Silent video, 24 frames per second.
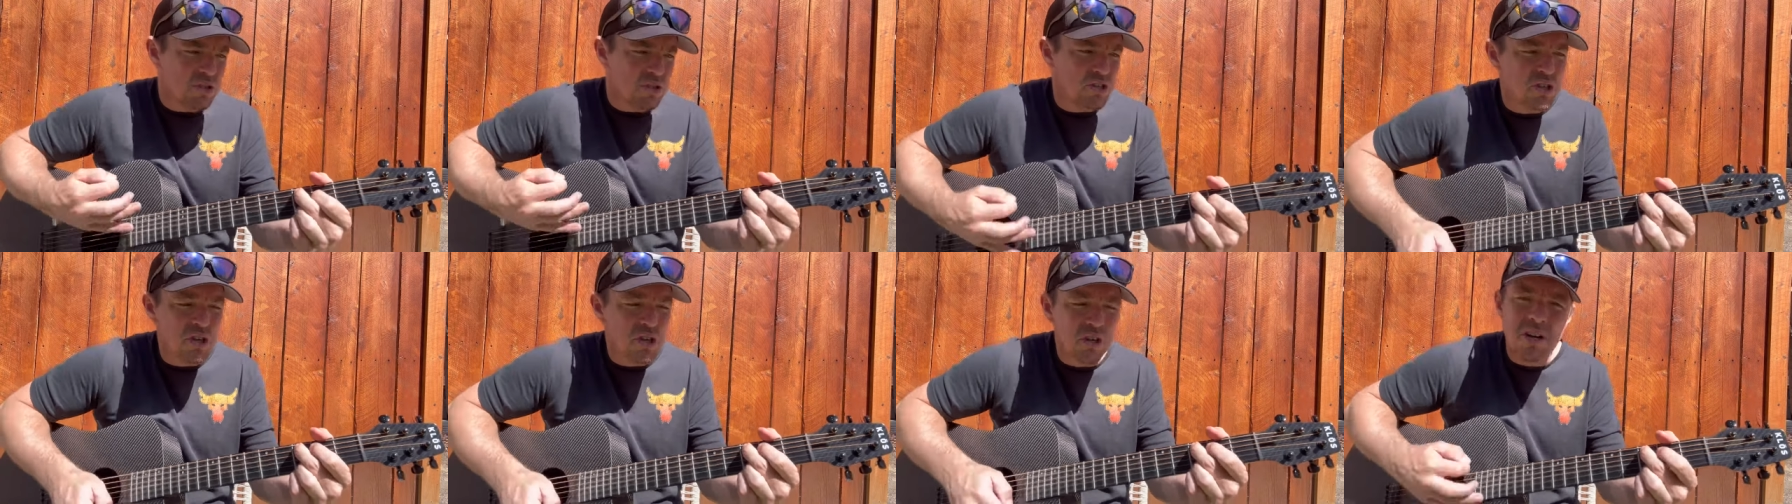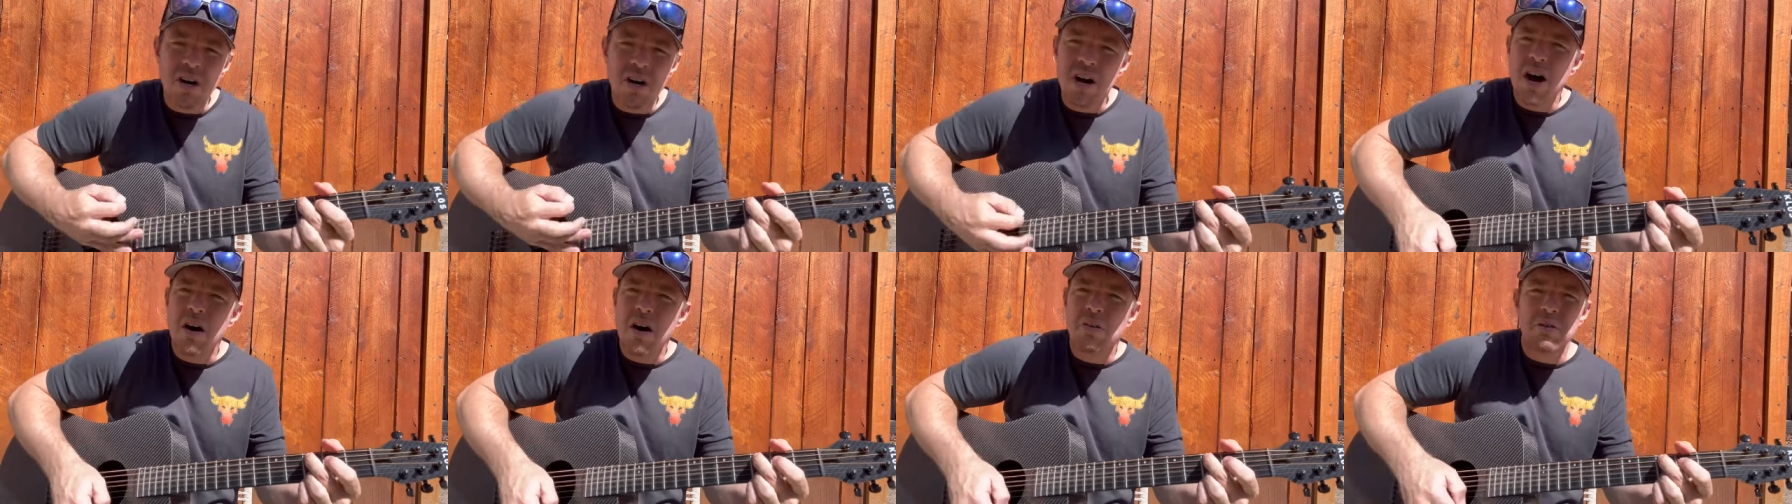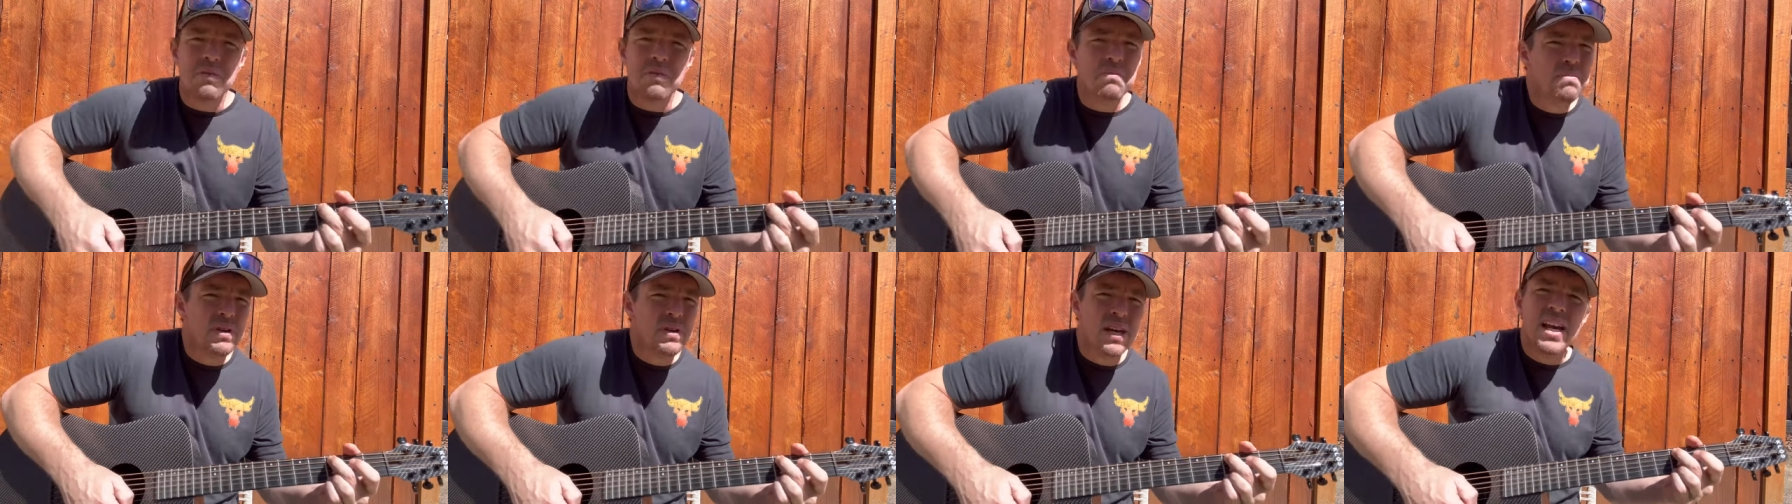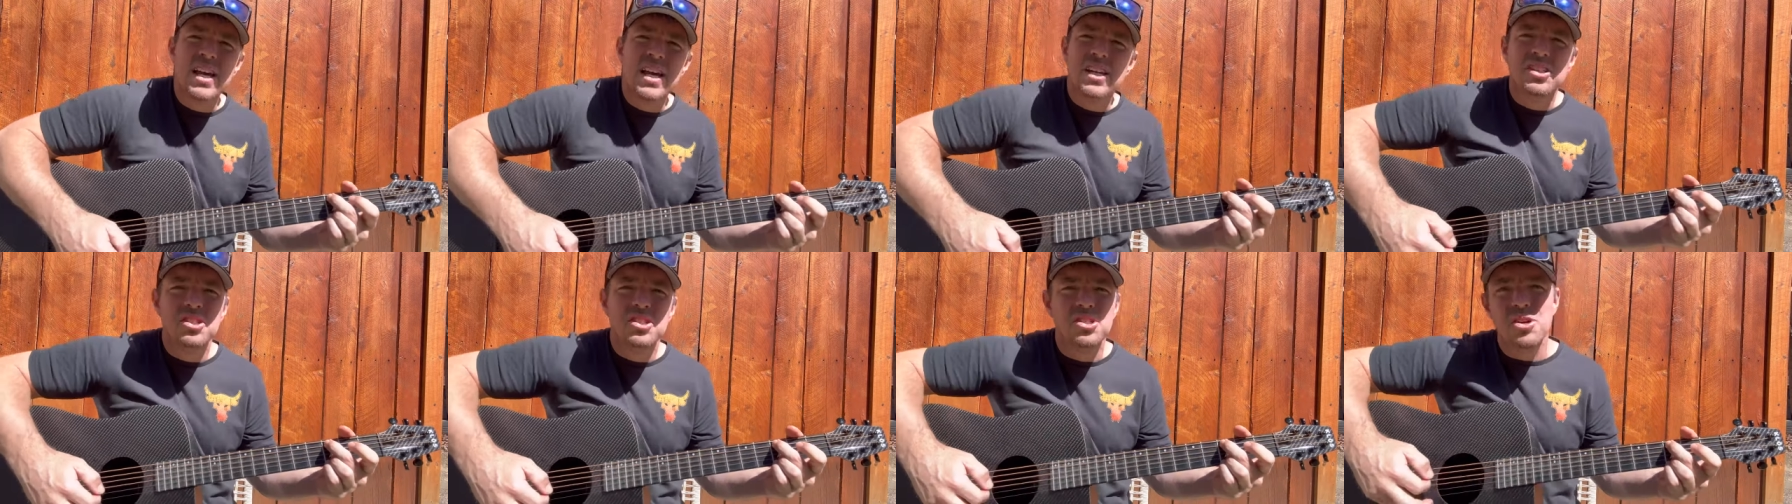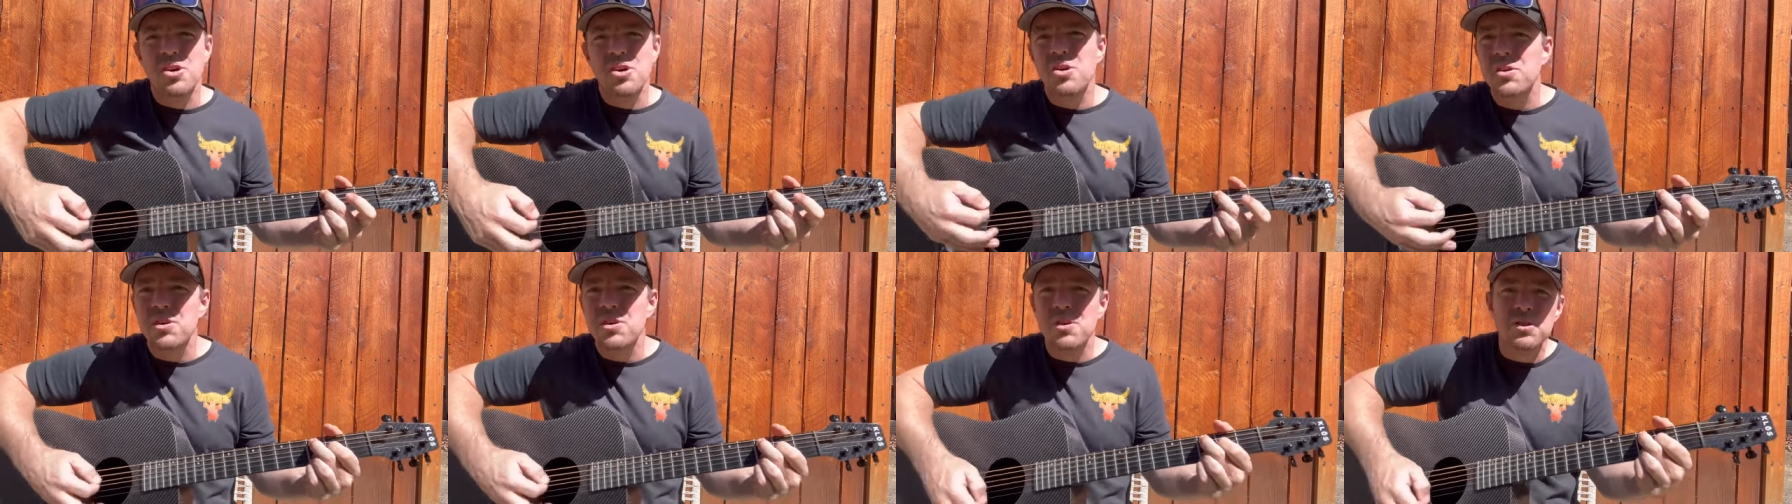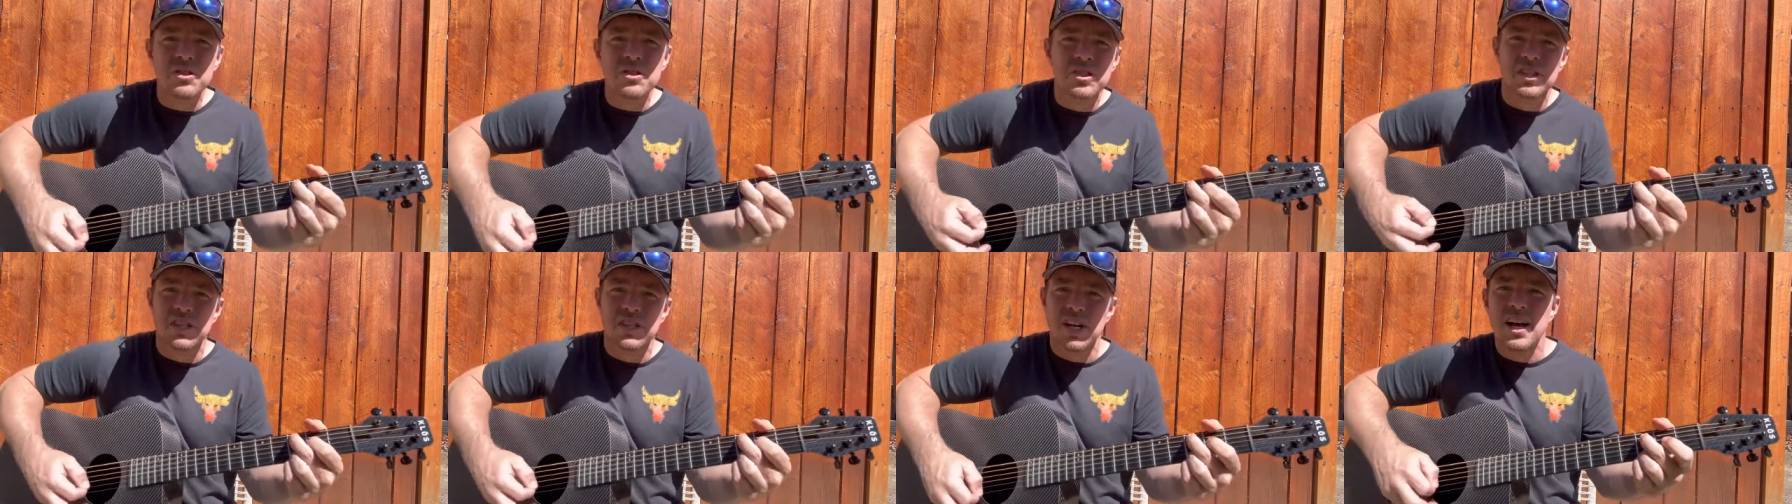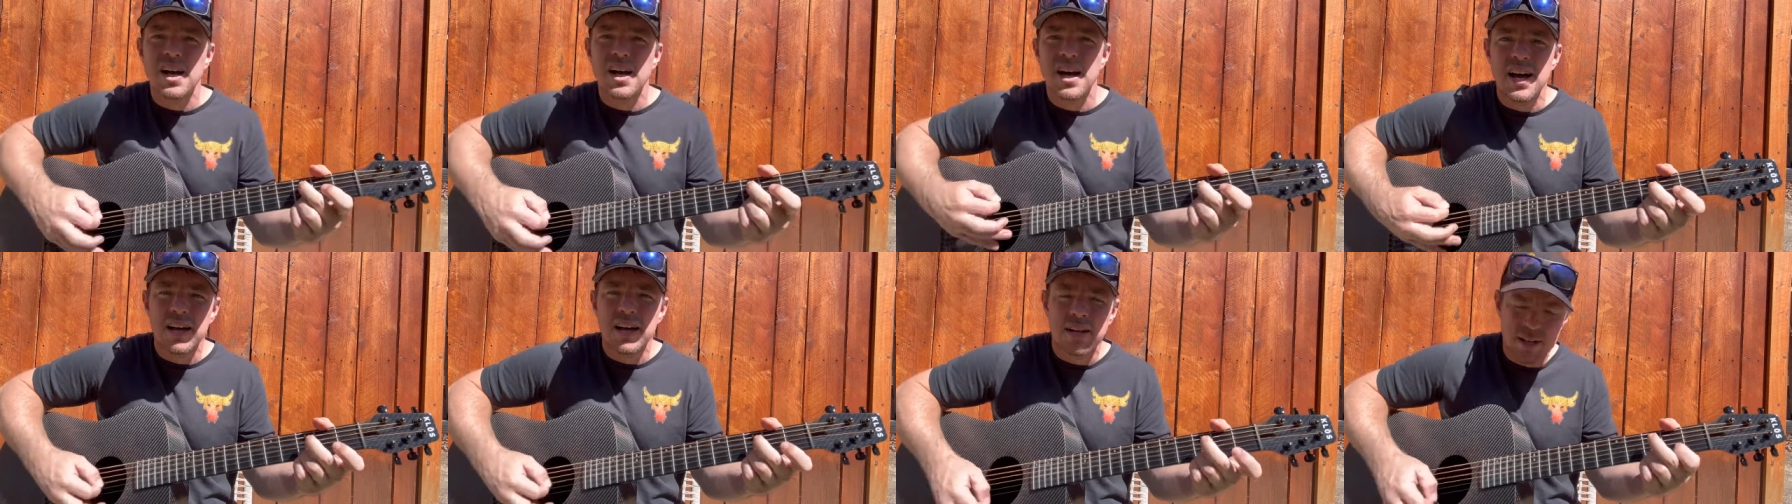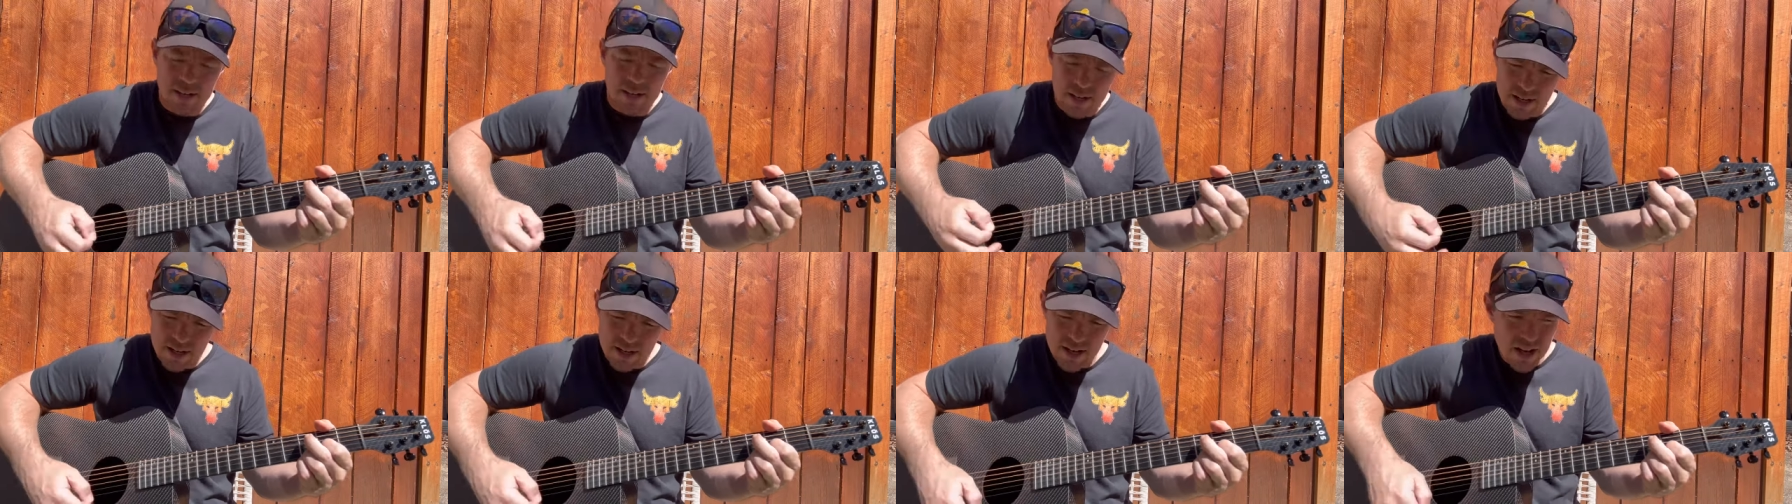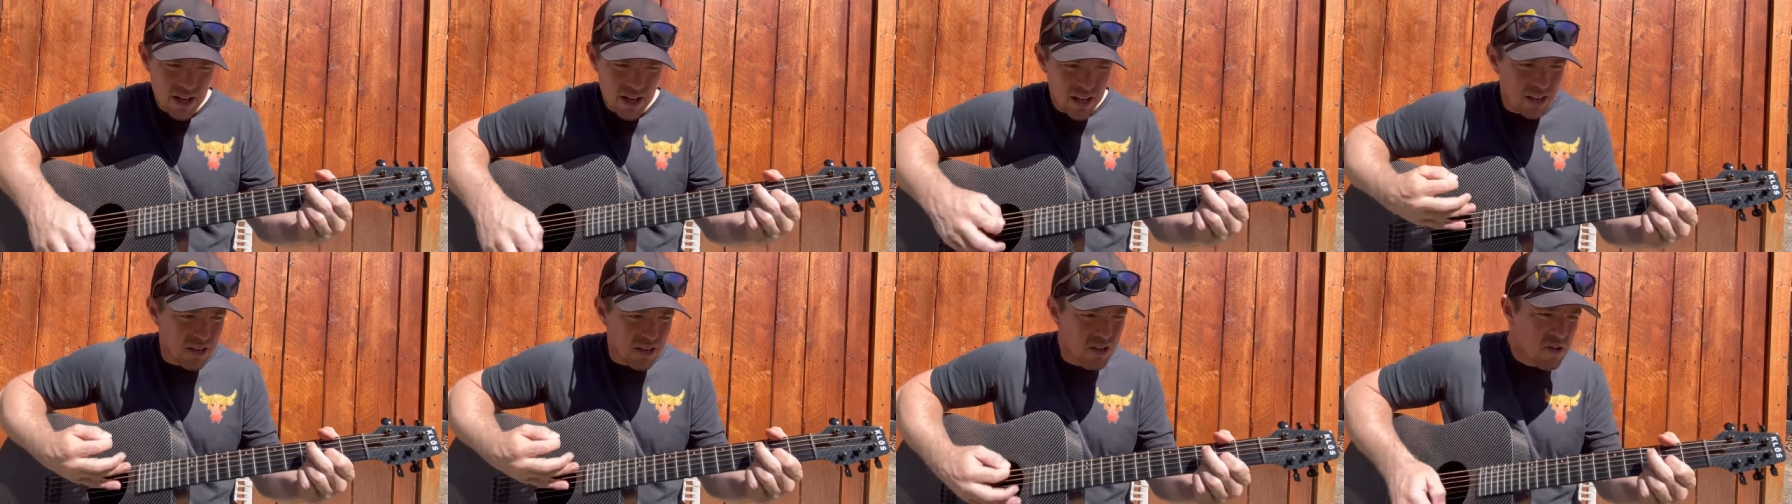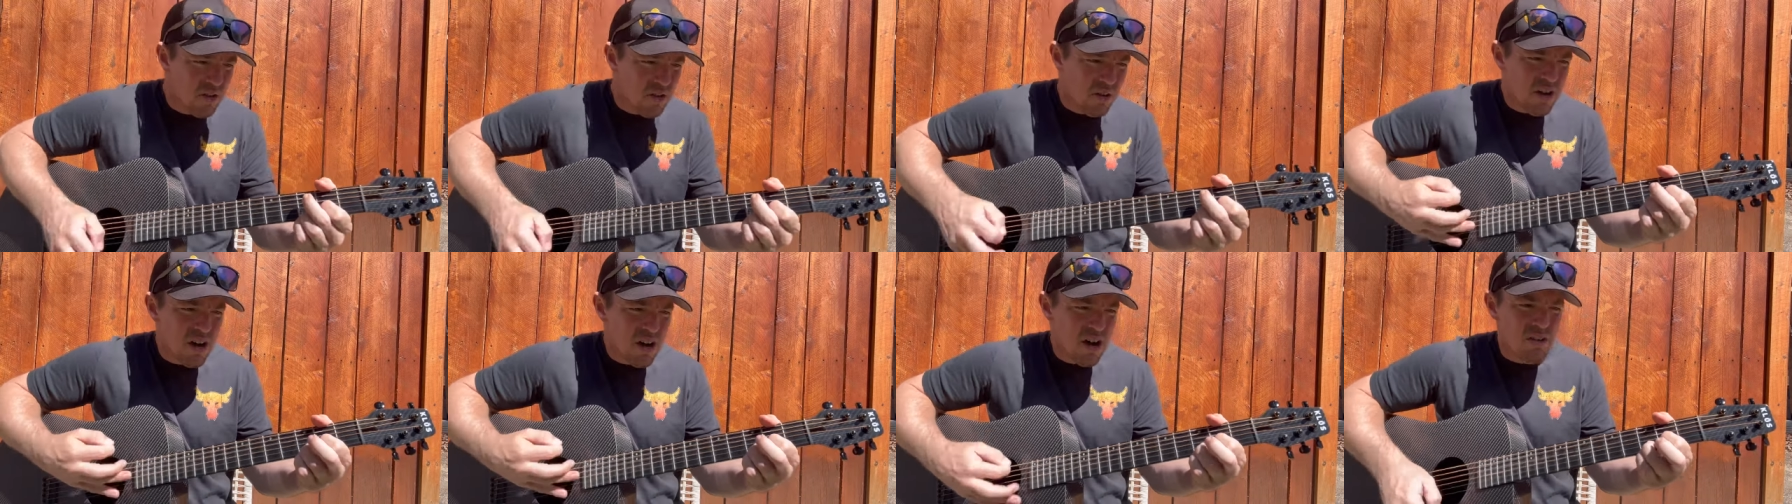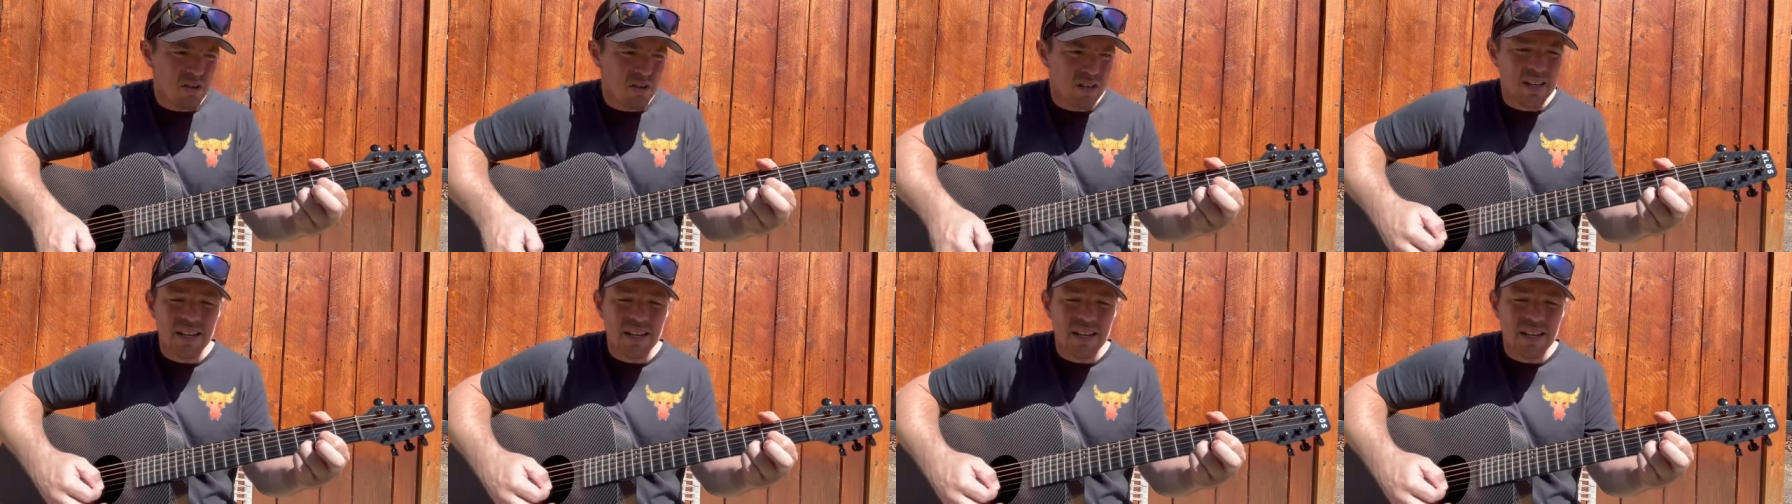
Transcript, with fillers: You're gonna miss your shot You're gonna